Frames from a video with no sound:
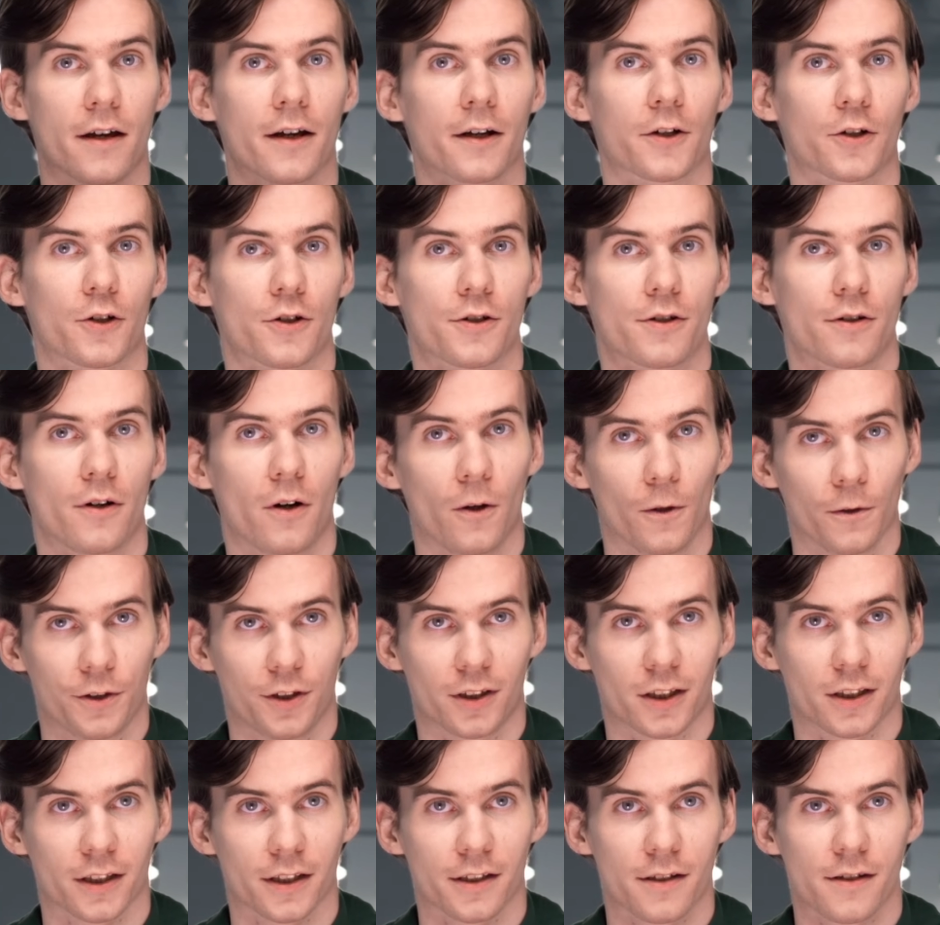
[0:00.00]
across all
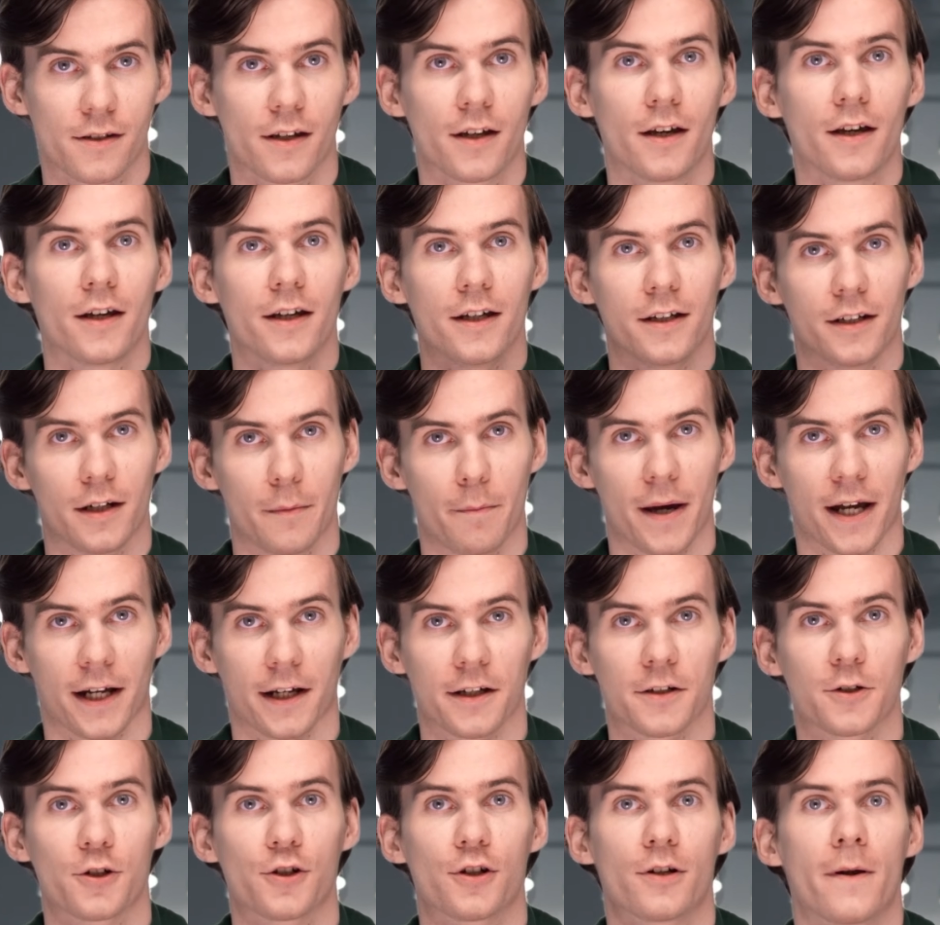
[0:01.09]
targets in the
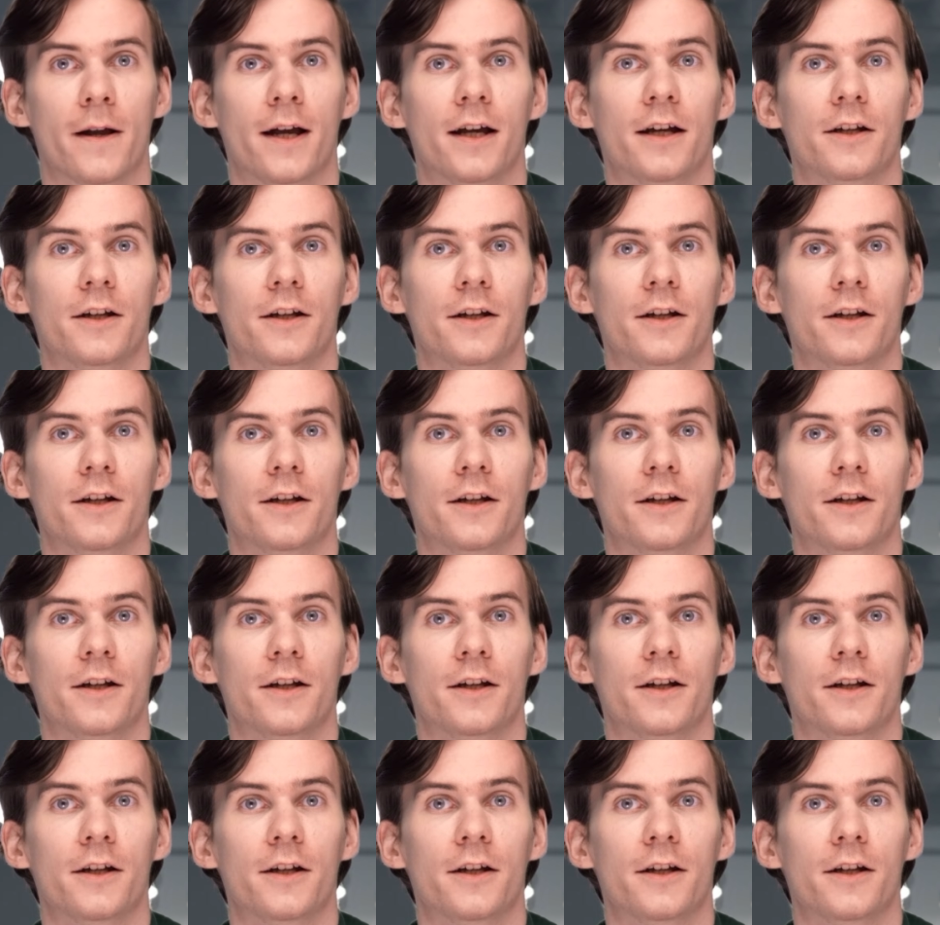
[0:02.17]
package.